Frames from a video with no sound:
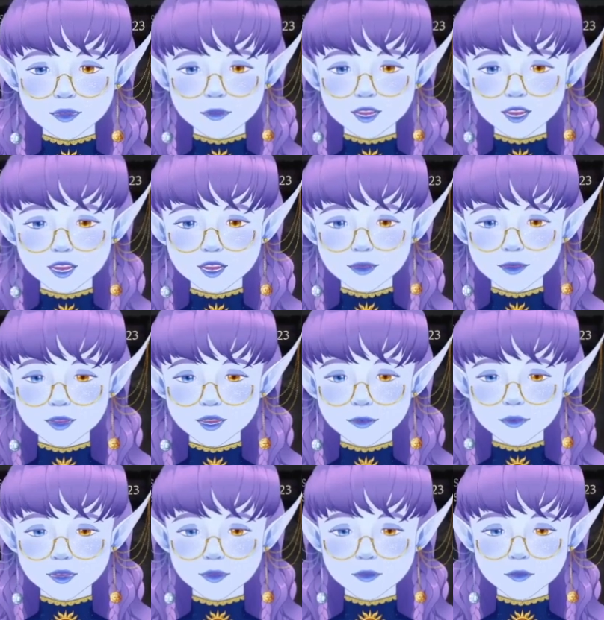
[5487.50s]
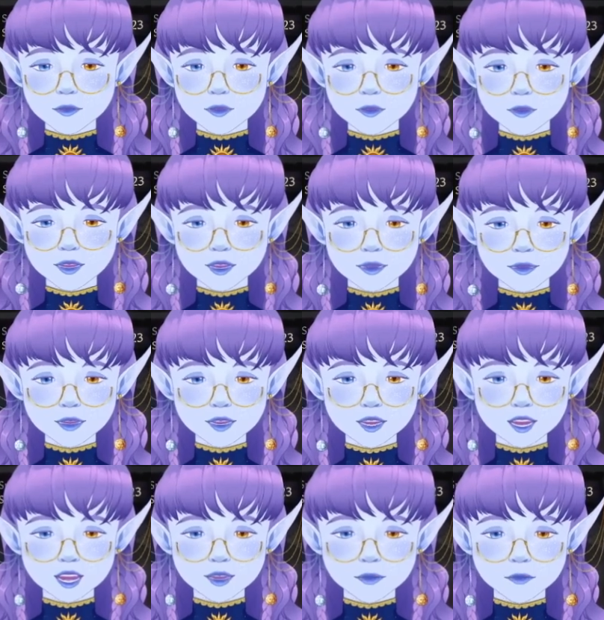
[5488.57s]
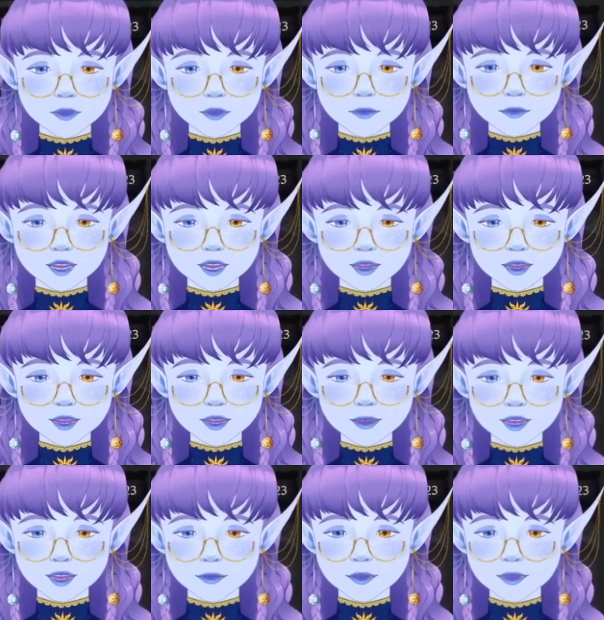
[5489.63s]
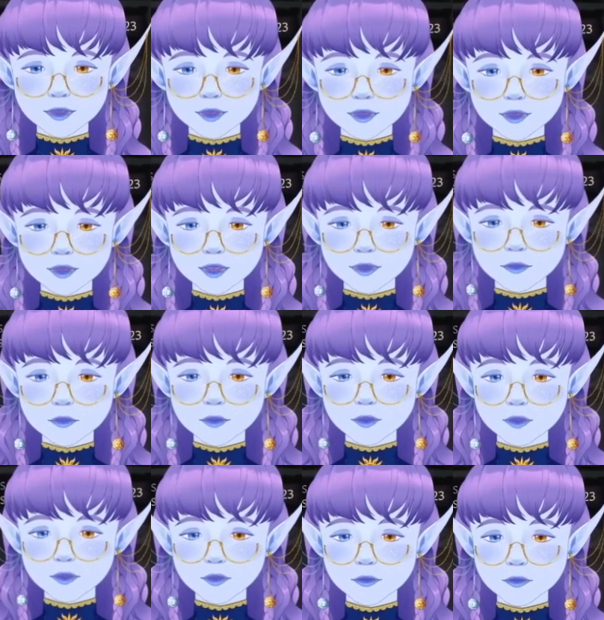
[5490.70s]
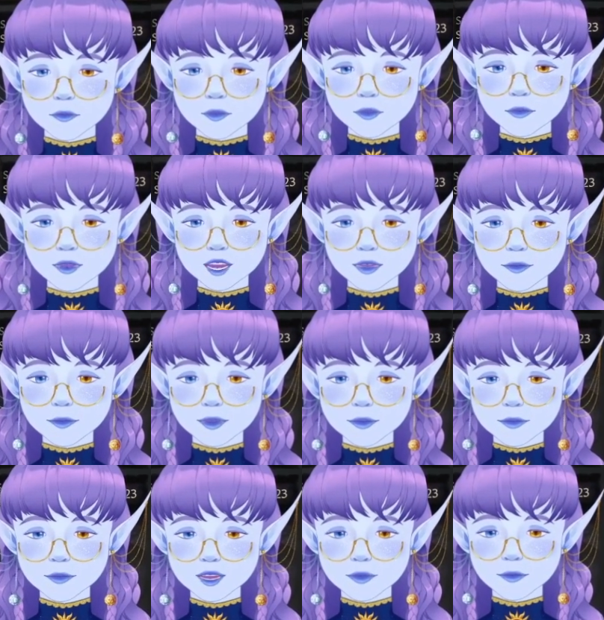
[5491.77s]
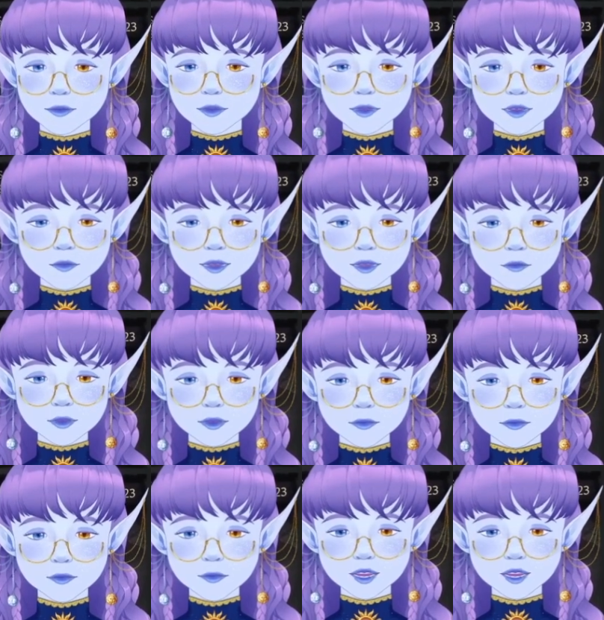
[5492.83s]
I see him enter the court looking as resplendent as ever, a vision of Olam Haba if ever there was one.